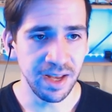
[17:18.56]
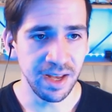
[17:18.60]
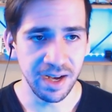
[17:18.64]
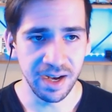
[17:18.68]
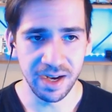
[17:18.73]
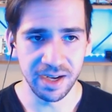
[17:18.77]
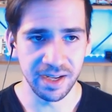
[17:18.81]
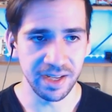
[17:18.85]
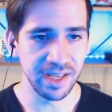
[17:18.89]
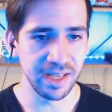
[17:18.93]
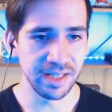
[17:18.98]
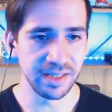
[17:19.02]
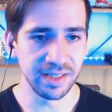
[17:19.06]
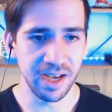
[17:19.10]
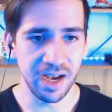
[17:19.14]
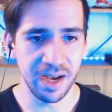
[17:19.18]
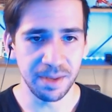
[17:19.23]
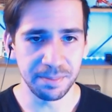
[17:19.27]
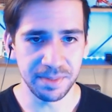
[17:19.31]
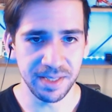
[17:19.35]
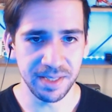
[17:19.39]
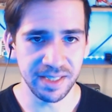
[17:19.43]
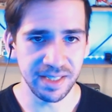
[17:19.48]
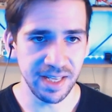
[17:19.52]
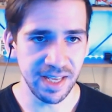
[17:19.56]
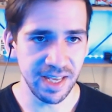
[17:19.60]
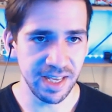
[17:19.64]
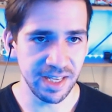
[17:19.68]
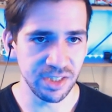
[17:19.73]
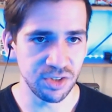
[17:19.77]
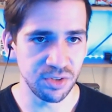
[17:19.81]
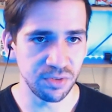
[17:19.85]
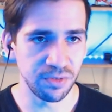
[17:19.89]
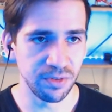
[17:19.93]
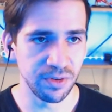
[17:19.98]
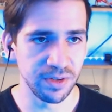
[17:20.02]
uh, and update
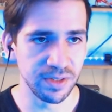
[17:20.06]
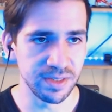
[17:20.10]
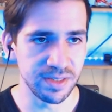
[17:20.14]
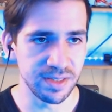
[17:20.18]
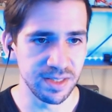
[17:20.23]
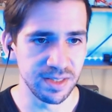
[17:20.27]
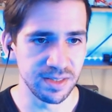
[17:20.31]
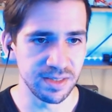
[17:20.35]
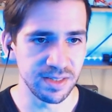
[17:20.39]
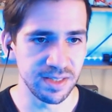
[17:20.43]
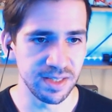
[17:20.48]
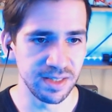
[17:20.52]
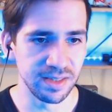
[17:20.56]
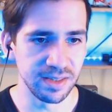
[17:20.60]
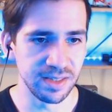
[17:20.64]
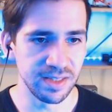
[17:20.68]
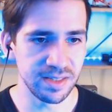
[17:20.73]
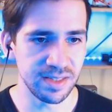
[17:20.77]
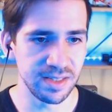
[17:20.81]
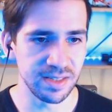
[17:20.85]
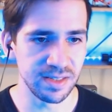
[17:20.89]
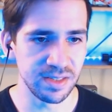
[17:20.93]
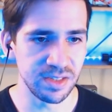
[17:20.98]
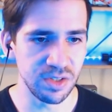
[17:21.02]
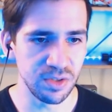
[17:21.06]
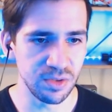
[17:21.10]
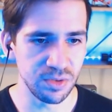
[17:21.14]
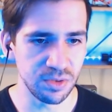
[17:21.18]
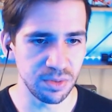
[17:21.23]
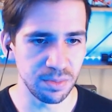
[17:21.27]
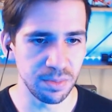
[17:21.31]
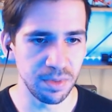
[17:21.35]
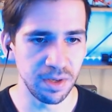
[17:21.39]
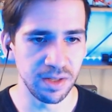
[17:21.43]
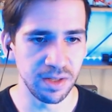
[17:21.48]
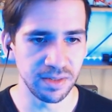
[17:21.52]
age, for instance. And this is
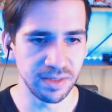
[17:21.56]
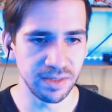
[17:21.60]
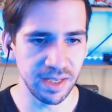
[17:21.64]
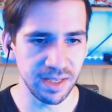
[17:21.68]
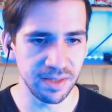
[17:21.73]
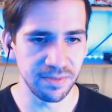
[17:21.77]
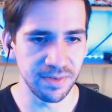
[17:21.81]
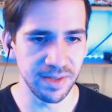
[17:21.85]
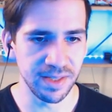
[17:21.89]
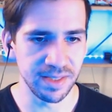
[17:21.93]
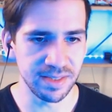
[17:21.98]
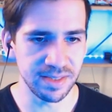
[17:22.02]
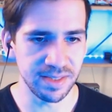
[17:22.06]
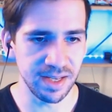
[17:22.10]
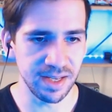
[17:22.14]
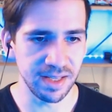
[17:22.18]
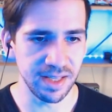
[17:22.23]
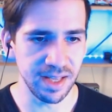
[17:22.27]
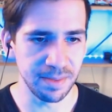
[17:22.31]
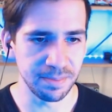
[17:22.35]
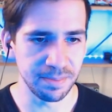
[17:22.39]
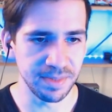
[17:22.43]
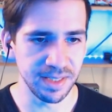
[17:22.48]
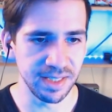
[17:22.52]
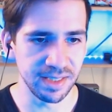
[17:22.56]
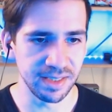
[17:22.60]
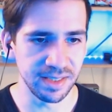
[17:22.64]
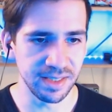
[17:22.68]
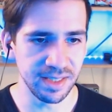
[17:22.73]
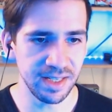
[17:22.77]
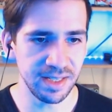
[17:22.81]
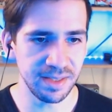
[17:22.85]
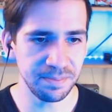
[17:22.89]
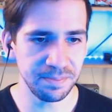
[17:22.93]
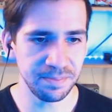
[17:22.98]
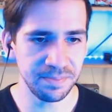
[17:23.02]
user model.events.update
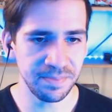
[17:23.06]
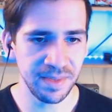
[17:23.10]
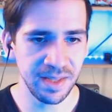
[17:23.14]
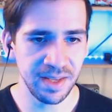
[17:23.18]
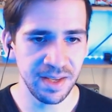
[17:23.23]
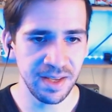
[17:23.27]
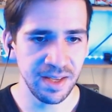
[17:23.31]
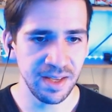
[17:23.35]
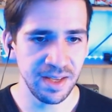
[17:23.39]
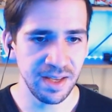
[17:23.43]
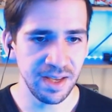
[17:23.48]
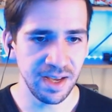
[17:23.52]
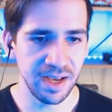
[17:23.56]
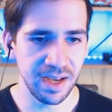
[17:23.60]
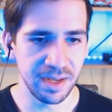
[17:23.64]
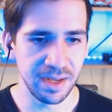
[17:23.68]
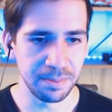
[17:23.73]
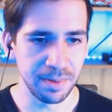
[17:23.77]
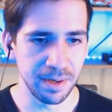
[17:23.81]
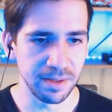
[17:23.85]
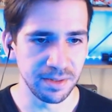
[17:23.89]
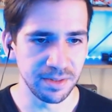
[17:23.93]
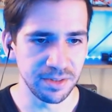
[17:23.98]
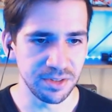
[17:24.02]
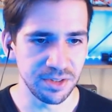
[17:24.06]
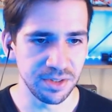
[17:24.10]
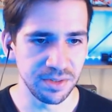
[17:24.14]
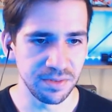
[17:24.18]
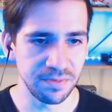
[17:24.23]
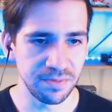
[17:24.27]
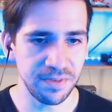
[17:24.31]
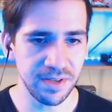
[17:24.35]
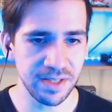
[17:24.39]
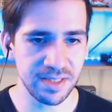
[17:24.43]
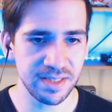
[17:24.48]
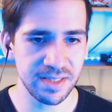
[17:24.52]
name. I probably should
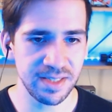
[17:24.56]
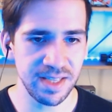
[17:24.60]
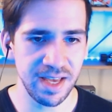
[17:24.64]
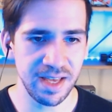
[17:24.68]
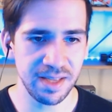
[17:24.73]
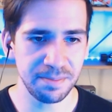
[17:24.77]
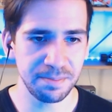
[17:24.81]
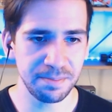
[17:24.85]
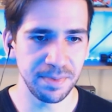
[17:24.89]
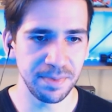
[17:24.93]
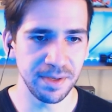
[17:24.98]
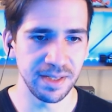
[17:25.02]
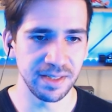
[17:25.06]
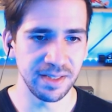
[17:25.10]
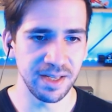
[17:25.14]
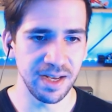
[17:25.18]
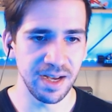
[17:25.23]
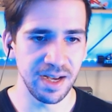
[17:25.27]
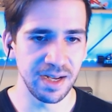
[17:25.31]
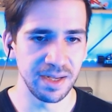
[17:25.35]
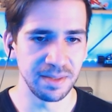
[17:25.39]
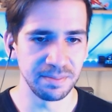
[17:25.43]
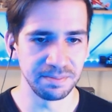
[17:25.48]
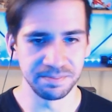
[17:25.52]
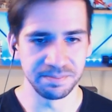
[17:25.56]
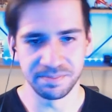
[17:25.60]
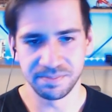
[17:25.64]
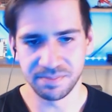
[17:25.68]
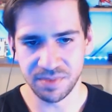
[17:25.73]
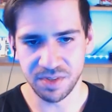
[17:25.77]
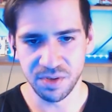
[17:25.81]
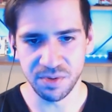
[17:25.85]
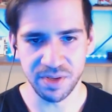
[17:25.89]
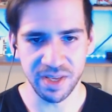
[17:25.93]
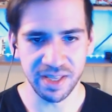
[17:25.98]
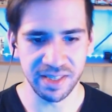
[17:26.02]
have fixed that, but um,
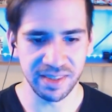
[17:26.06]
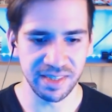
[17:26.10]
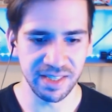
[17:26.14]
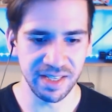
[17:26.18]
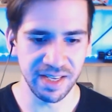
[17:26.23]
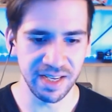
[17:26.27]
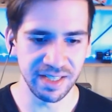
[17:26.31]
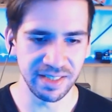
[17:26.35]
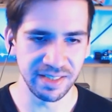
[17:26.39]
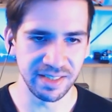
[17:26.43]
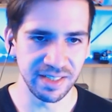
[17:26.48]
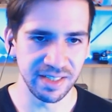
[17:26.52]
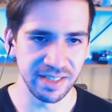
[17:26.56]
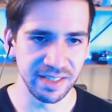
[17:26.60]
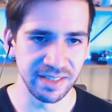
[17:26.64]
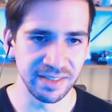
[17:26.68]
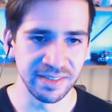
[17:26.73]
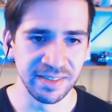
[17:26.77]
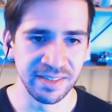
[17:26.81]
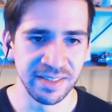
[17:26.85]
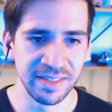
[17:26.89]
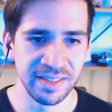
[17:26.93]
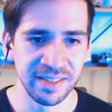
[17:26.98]
you get the idea.